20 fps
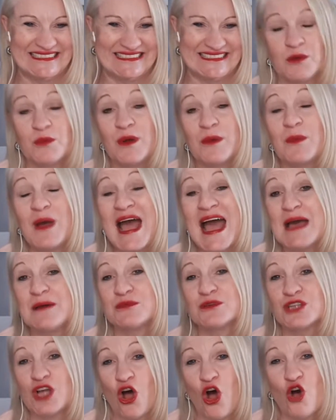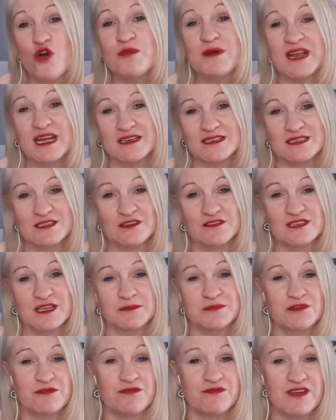But when we're able to open ourselves
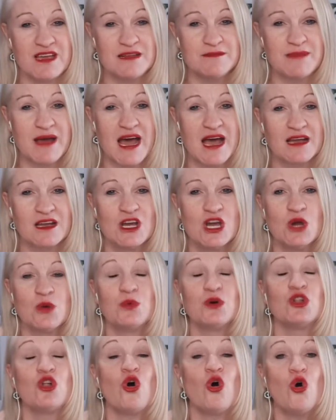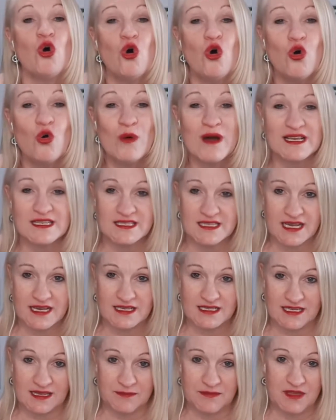up to feedback, we'll always
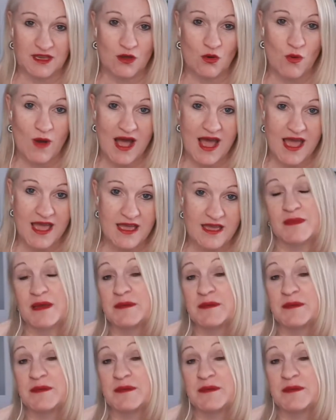take something away.